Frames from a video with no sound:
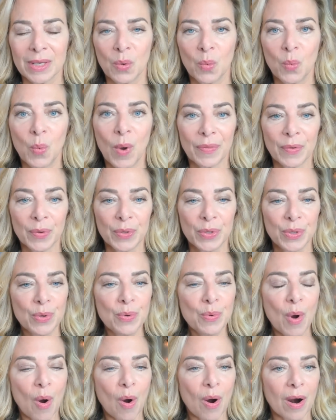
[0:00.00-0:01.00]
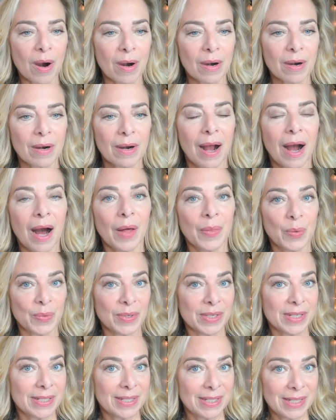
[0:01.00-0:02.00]
Whether you are on the
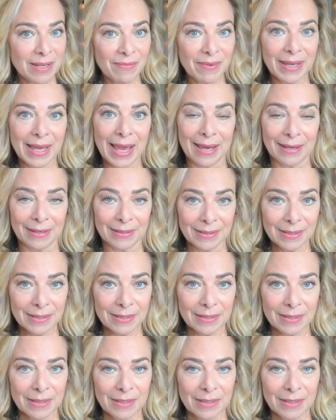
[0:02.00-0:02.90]
receiving end